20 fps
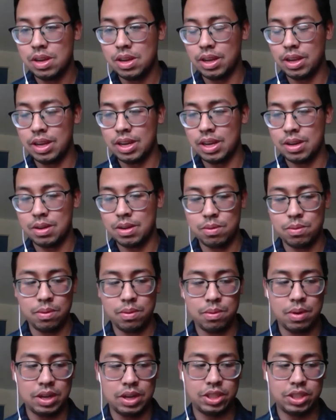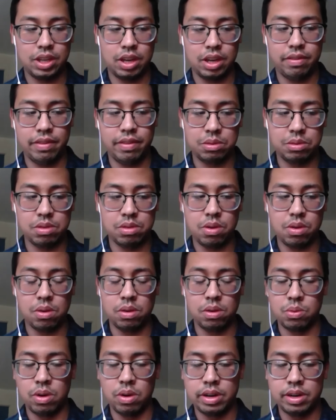washing your face with cold
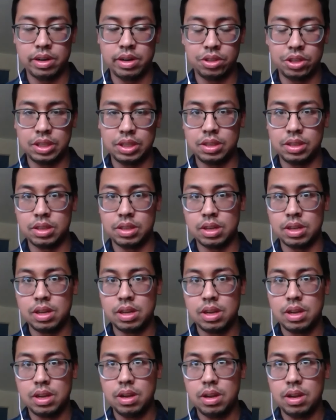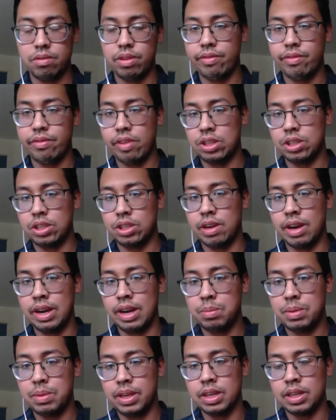water just to refresh your eyes,
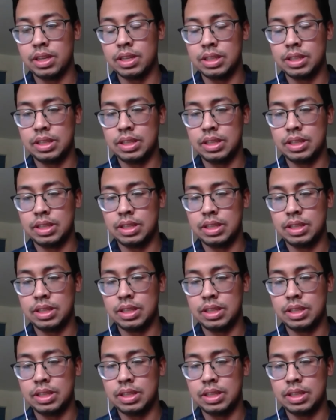because